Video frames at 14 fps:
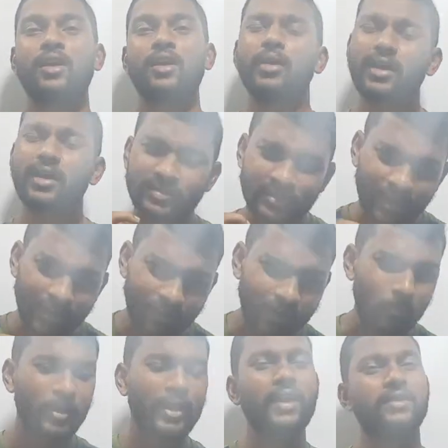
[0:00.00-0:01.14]
Because in our
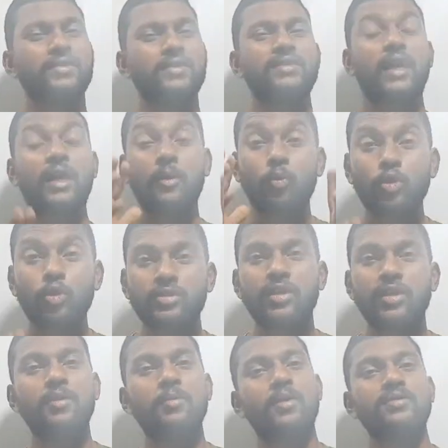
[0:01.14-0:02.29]
applications at most
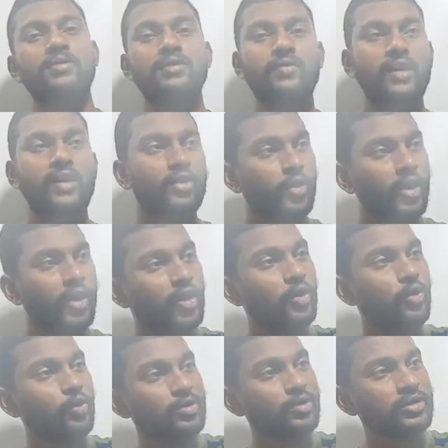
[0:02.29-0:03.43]
of the places we are going to
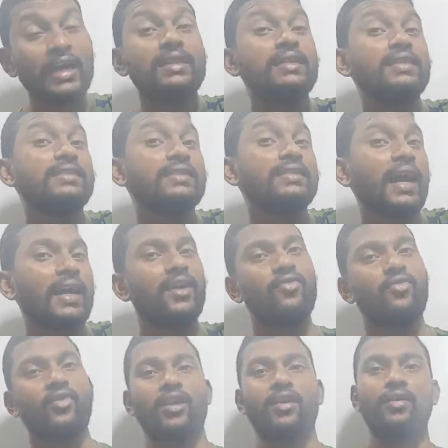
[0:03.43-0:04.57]
use this static
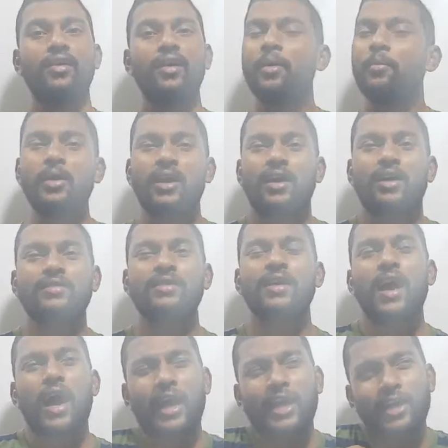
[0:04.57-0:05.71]
field, because
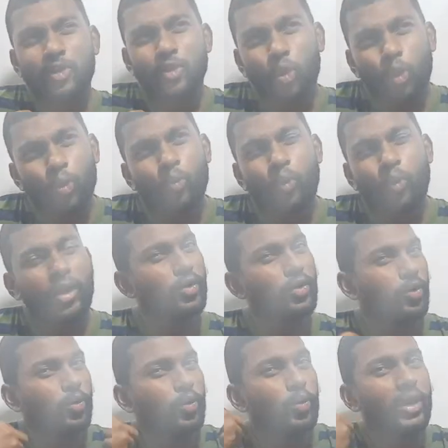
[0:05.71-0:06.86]
I don't want to
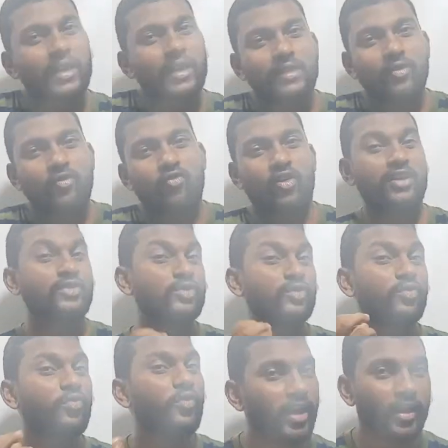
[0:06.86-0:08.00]
let the flux
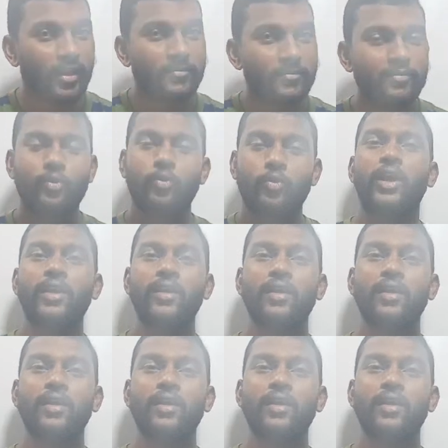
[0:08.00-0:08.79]
to vary. Why?